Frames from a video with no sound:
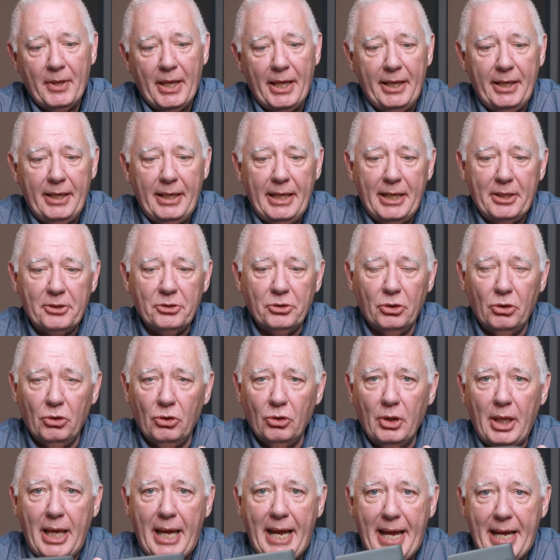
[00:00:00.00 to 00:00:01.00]
And it has a
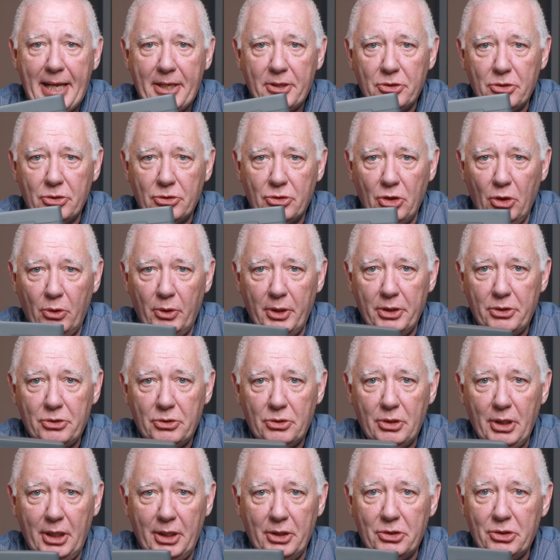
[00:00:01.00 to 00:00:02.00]
little latch, so it
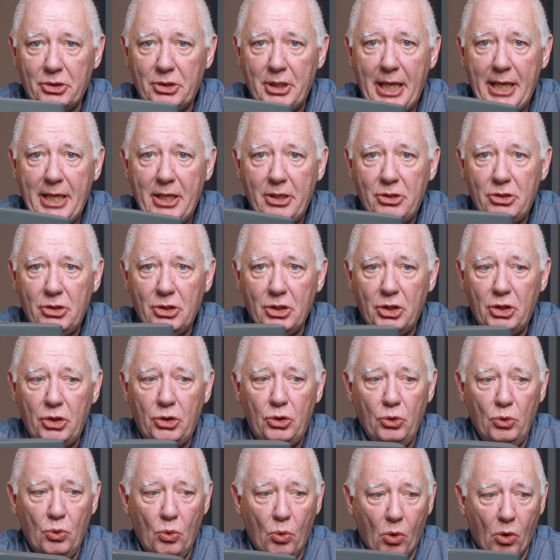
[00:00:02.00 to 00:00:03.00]
stays
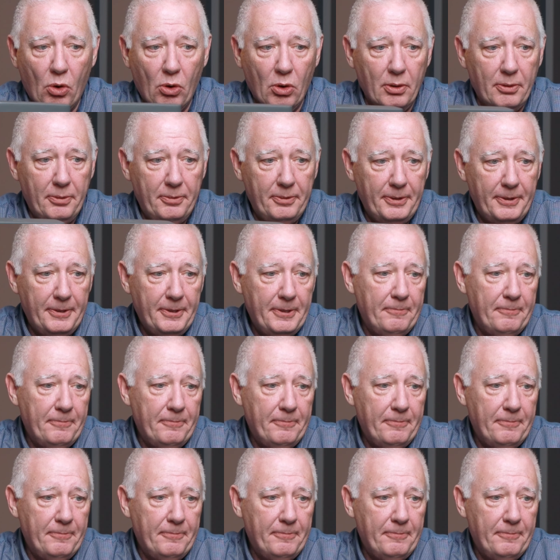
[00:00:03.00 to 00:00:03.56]
secure.